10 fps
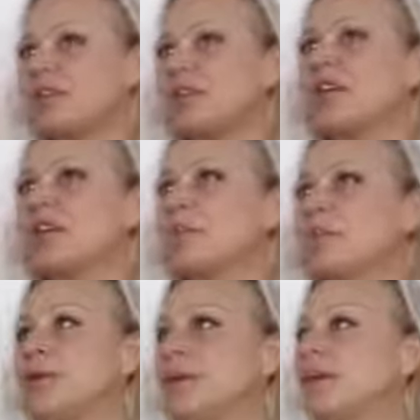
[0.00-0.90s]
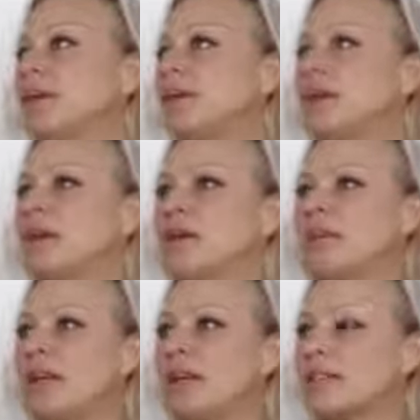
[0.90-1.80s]
so that could be
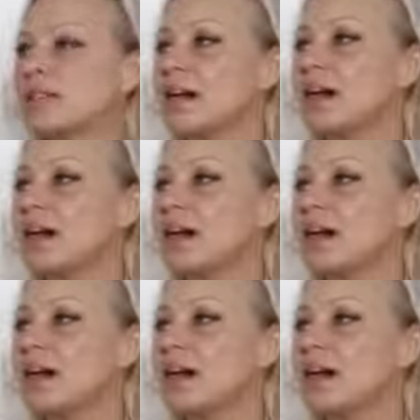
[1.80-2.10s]
that